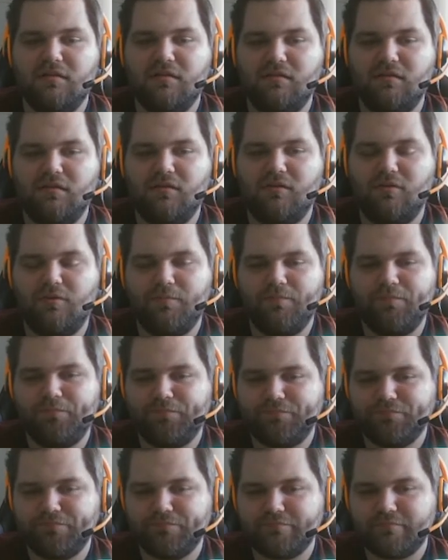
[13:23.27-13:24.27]
So
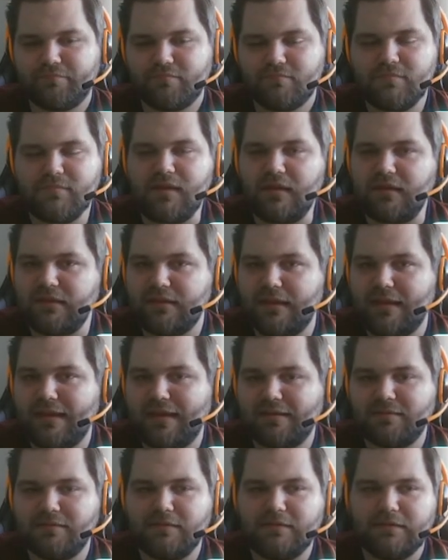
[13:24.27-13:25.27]

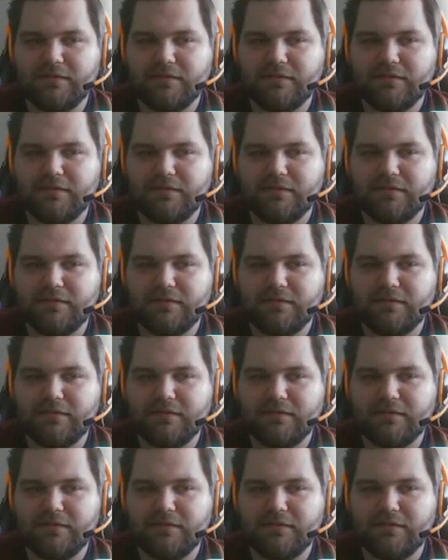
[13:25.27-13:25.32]
yeah,